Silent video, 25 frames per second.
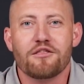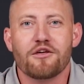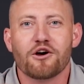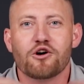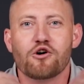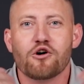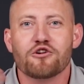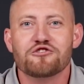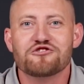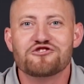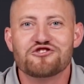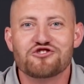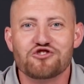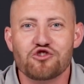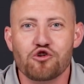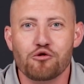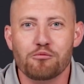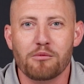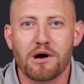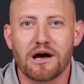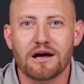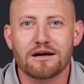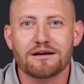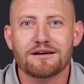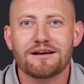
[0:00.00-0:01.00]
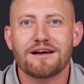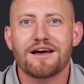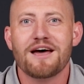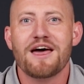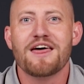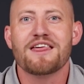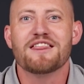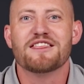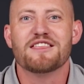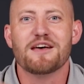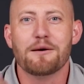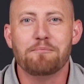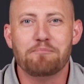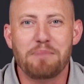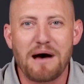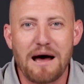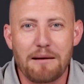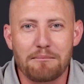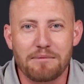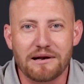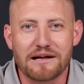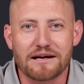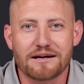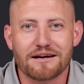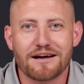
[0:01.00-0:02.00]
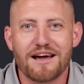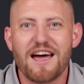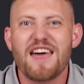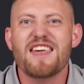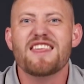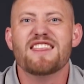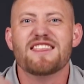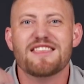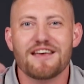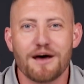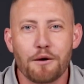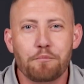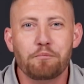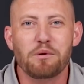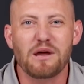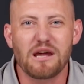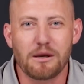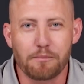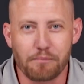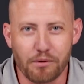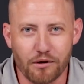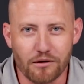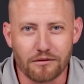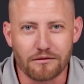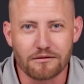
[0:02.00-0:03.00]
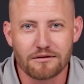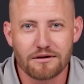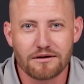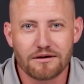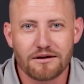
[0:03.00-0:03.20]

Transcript: the consumer, the public, the people.